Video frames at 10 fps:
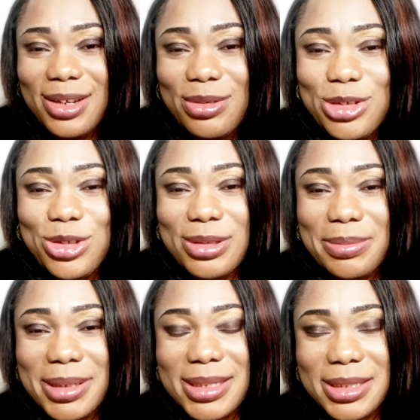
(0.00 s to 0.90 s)
Let me shoot the
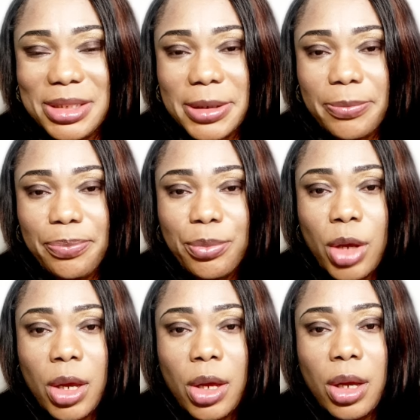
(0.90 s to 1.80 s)
messenger.
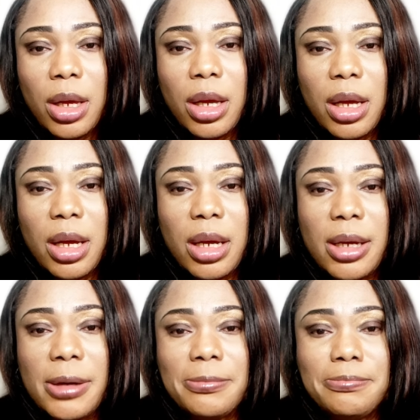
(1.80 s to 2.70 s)

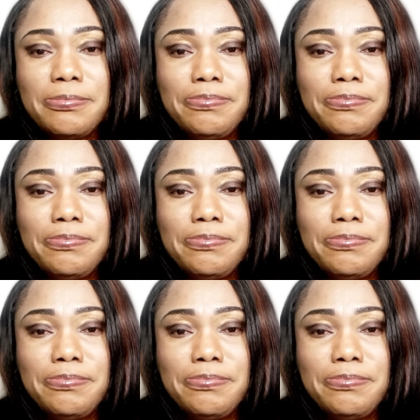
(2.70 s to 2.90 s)
How?